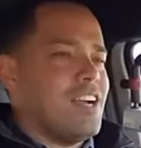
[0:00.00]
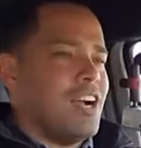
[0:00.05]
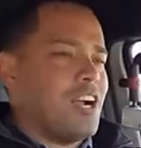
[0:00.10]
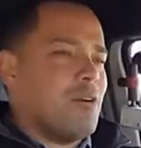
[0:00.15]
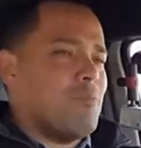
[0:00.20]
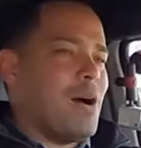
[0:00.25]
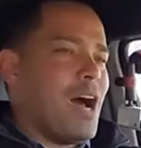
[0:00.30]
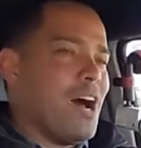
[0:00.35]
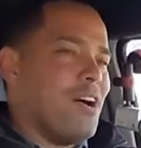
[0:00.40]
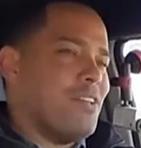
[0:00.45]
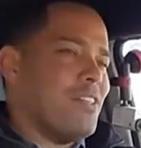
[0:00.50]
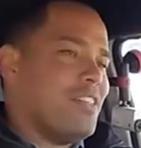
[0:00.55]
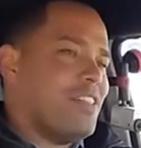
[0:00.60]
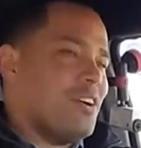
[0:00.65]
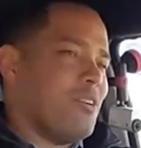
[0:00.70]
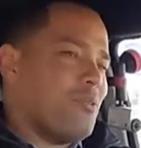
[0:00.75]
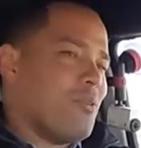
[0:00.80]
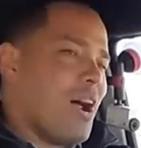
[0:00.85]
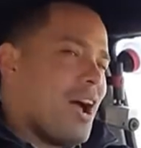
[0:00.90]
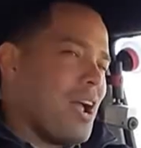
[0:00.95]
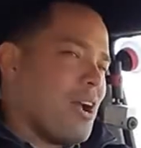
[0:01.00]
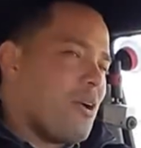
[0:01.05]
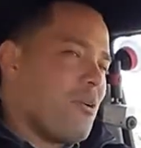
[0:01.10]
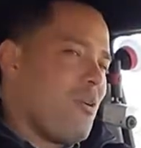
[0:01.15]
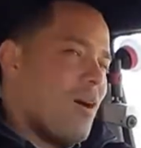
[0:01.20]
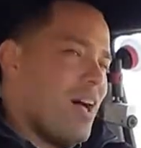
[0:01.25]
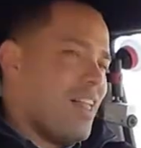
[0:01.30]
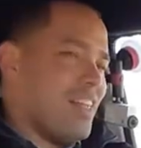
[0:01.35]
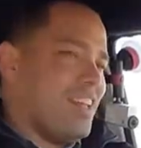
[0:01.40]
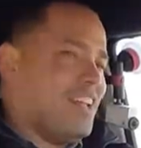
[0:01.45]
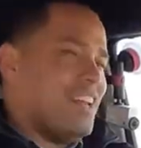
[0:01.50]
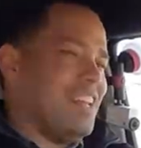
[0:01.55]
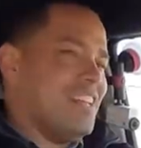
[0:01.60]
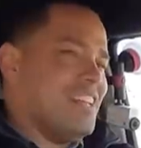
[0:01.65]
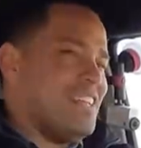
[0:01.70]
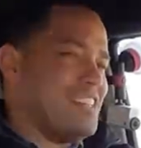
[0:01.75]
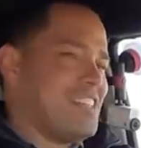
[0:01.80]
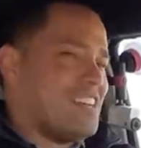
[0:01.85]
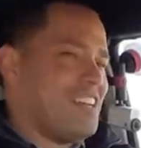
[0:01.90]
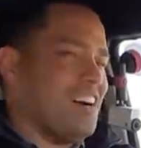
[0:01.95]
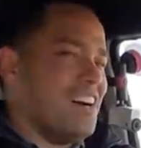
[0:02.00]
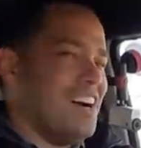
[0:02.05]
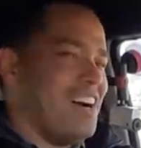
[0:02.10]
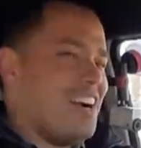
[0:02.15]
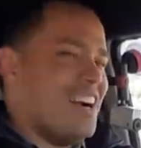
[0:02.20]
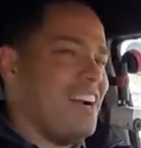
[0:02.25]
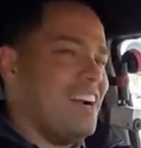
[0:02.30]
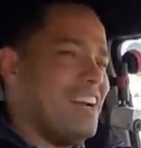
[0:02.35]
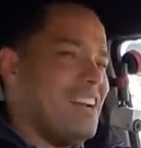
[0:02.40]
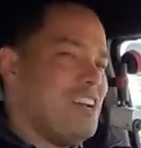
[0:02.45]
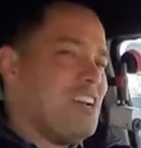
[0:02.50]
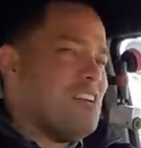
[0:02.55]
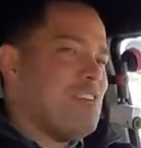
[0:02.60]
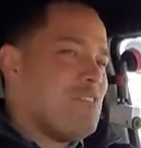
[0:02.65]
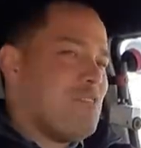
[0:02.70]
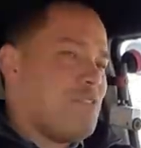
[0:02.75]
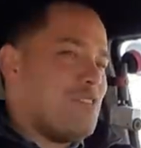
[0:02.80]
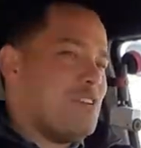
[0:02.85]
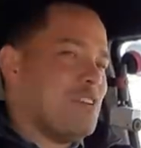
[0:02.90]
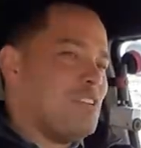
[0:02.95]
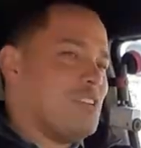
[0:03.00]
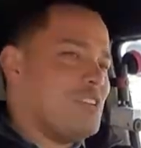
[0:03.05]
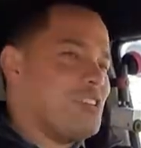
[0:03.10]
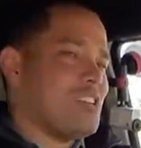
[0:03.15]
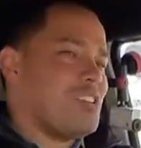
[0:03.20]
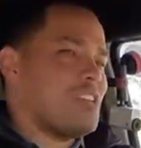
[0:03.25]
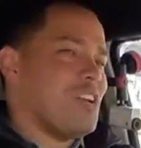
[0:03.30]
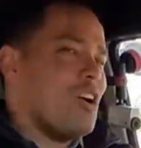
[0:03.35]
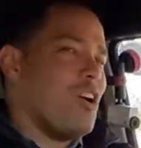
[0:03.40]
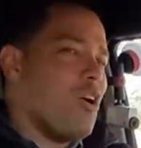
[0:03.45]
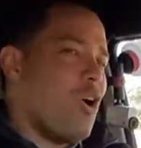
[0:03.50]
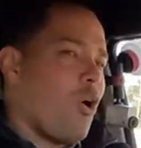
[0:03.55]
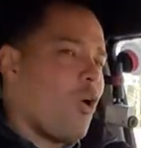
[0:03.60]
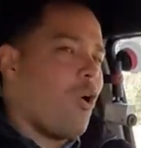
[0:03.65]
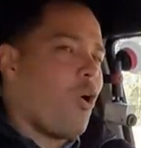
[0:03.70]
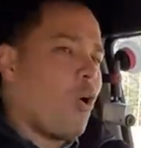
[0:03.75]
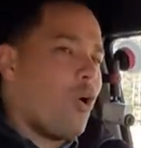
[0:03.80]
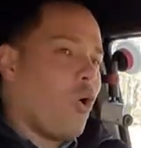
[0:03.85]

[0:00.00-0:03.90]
Talk about the right quality. This car feels so